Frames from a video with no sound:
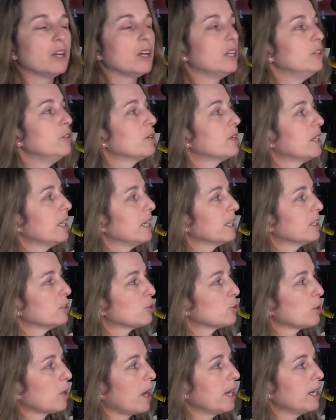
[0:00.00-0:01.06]
and you can get a
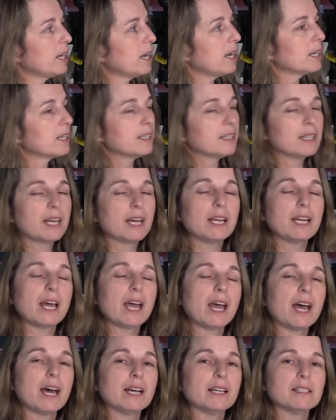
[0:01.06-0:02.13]
Trinoc that
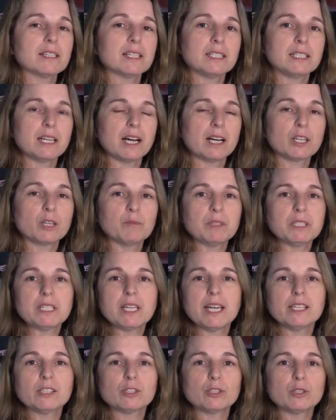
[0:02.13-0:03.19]
has a
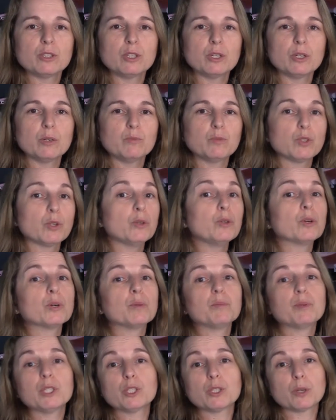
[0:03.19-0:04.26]
documentation tube so you
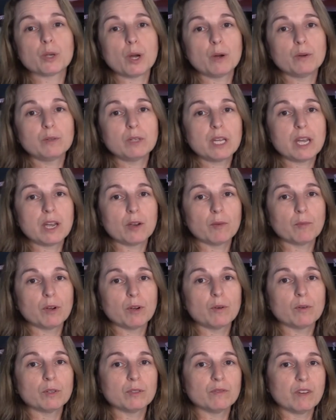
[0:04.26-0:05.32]
could put your own
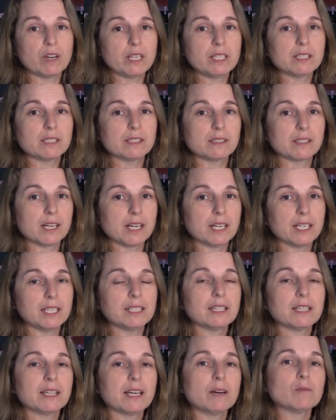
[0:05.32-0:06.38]
camera or devices on it.
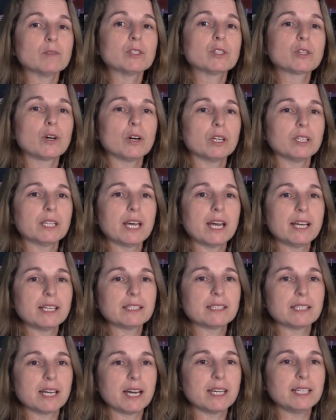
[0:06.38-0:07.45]
That one's called the
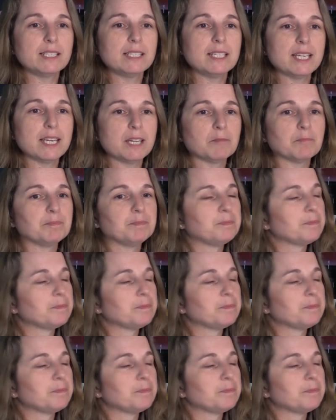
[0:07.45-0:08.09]
S9D.